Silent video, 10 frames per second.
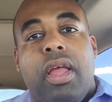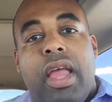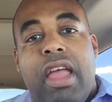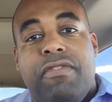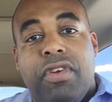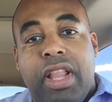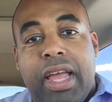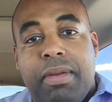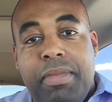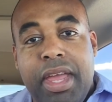If you're
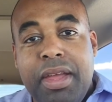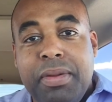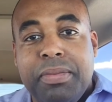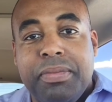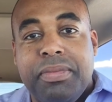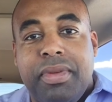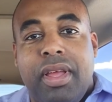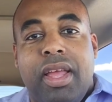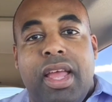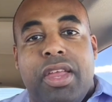like me
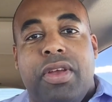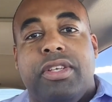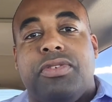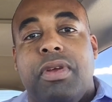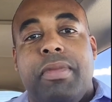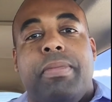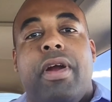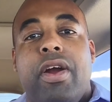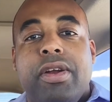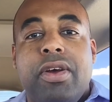and you're extremely
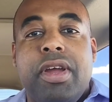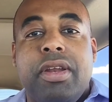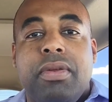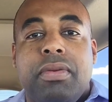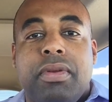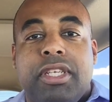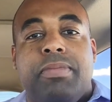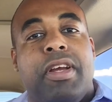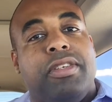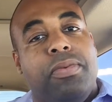paranoid,
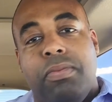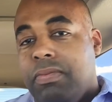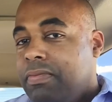especially